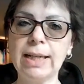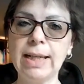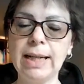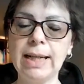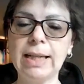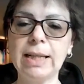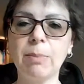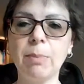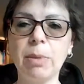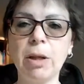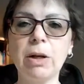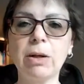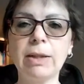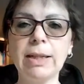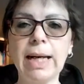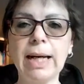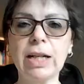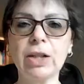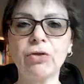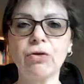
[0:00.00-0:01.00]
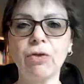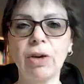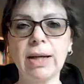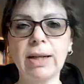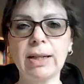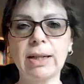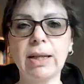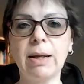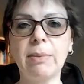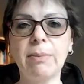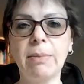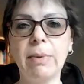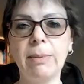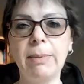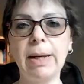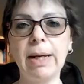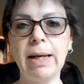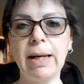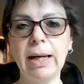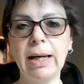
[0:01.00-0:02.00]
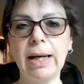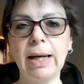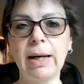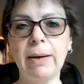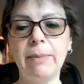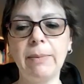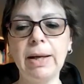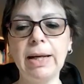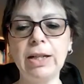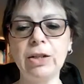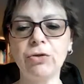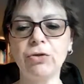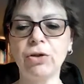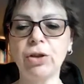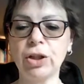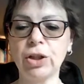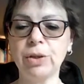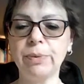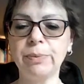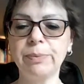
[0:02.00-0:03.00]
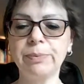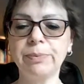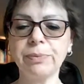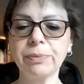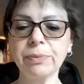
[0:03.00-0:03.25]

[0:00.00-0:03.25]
These are plant extracts that mimic estrogen